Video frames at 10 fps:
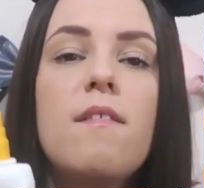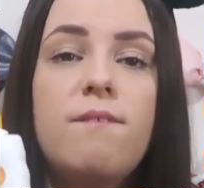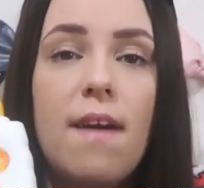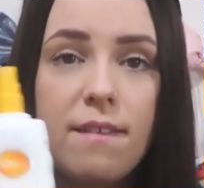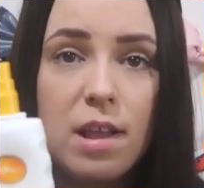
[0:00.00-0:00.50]

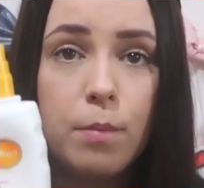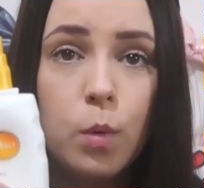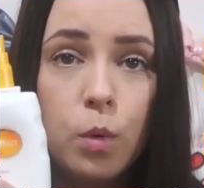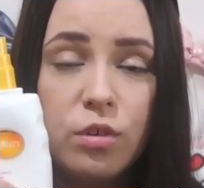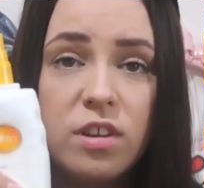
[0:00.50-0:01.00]
Very
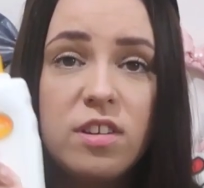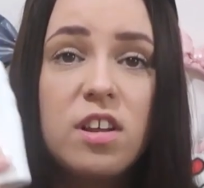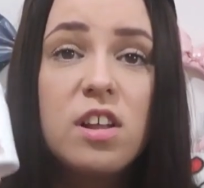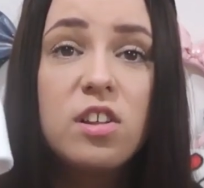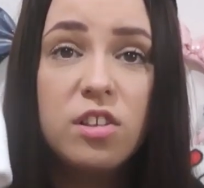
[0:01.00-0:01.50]
important,
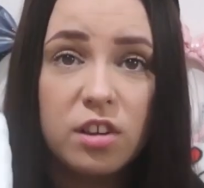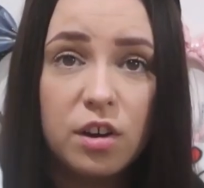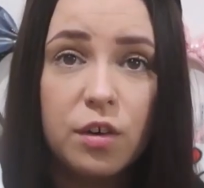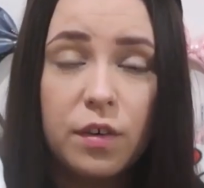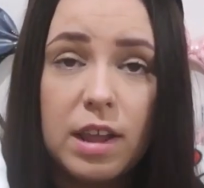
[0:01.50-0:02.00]

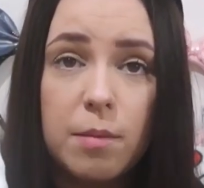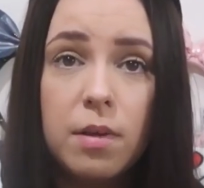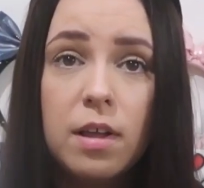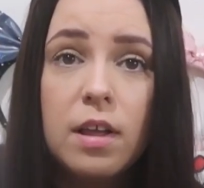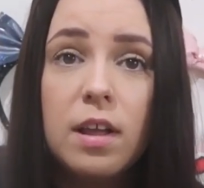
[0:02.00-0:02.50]
sun cream.
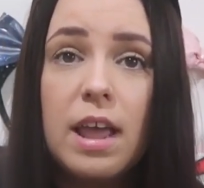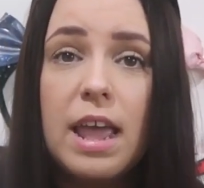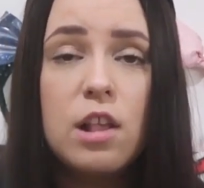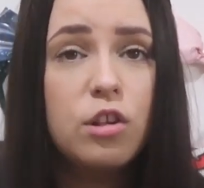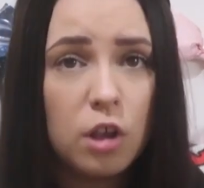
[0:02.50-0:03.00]

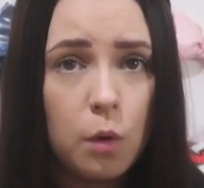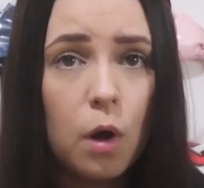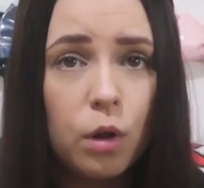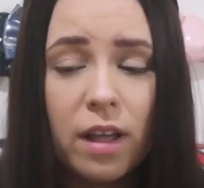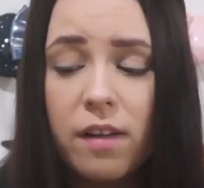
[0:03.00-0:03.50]
It is so
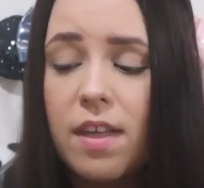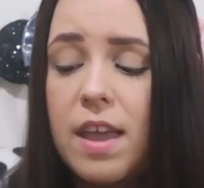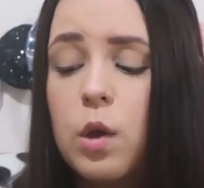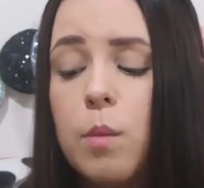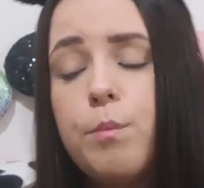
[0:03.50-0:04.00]
hot out there,
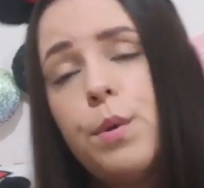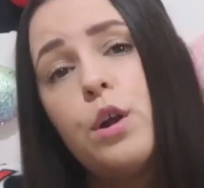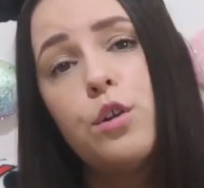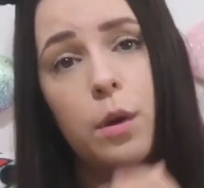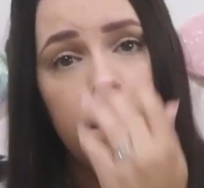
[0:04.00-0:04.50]
you can
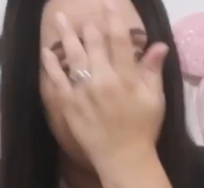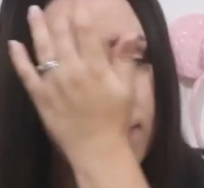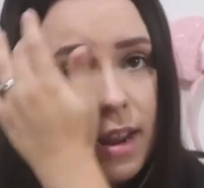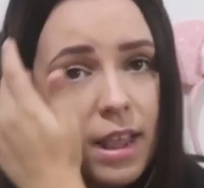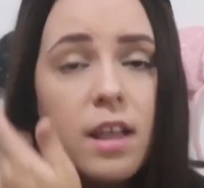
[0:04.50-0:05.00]
burn so
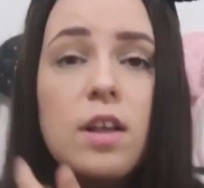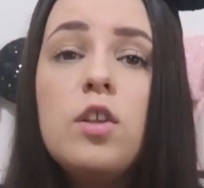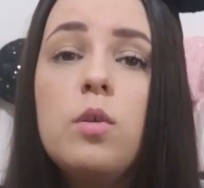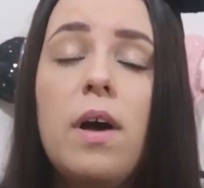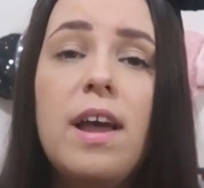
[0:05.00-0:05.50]
easily,
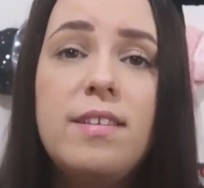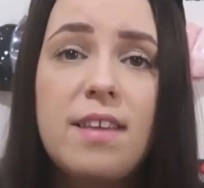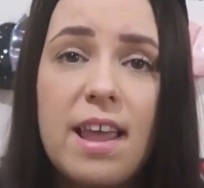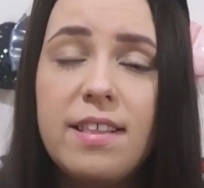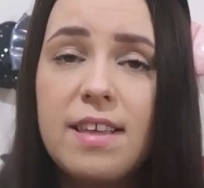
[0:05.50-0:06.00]
so I
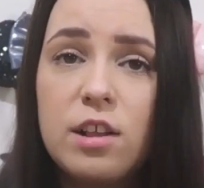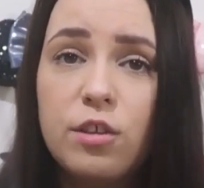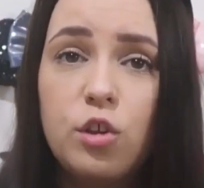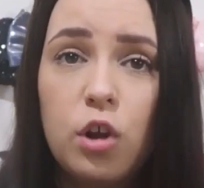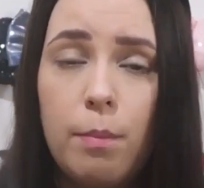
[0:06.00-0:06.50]
take this
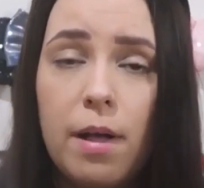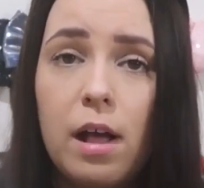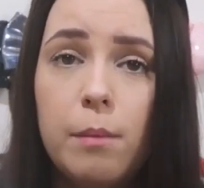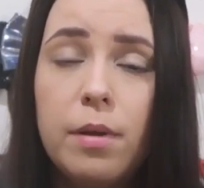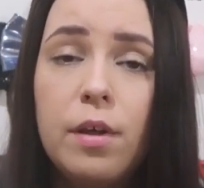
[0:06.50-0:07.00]
to top
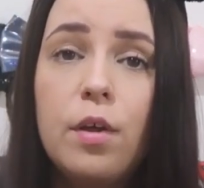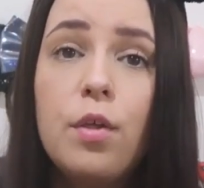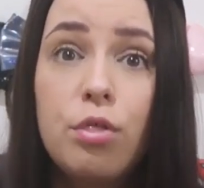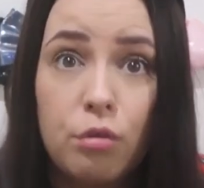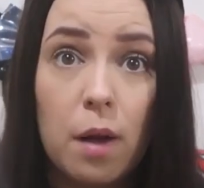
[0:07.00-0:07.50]
up
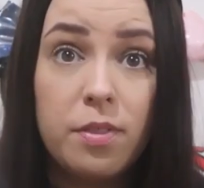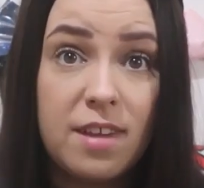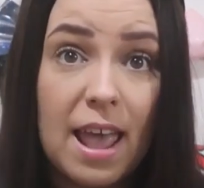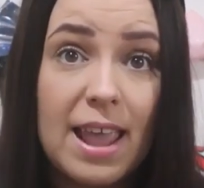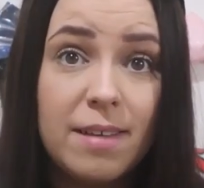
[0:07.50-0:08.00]
throughout the
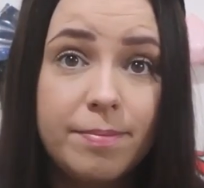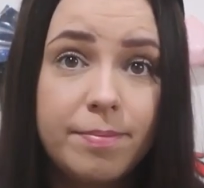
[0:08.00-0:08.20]
day.